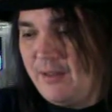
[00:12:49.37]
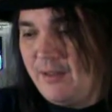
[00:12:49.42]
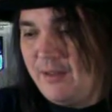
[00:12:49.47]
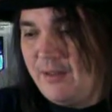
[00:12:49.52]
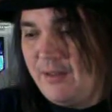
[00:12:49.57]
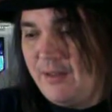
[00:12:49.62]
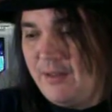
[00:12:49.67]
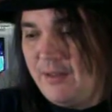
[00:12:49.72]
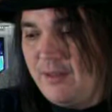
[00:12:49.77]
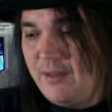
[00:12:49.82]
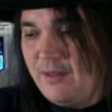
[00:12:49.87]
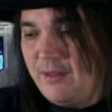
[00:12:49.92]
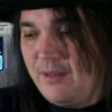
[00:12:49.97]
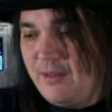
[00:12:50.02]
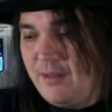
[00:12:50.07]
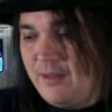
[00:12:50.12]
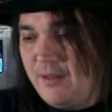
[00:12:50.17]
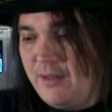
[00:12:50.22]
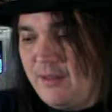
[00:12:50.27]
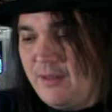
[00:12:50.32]

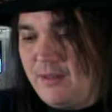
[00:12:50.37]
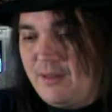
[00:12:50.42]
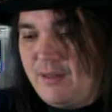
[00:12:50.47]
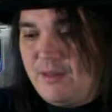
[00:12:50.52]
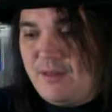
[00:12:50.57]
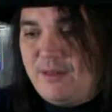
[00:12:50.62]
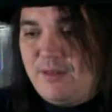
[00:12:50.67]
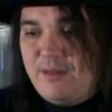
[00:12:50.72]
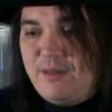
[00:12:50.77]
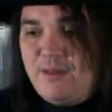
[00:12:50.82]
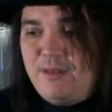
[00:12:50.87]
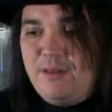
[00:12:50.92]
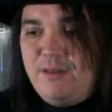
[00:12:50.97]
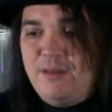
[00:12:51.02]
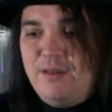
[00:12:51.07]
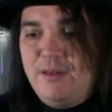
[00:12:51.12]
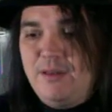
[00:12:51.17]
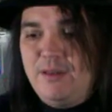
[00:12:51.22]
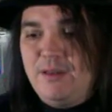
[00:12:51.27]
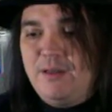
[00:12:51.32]

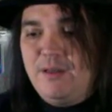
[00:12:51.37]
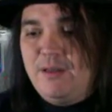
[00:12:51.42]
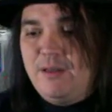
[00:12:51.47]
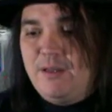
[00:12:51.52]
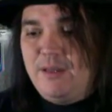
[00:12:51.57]
[no speech]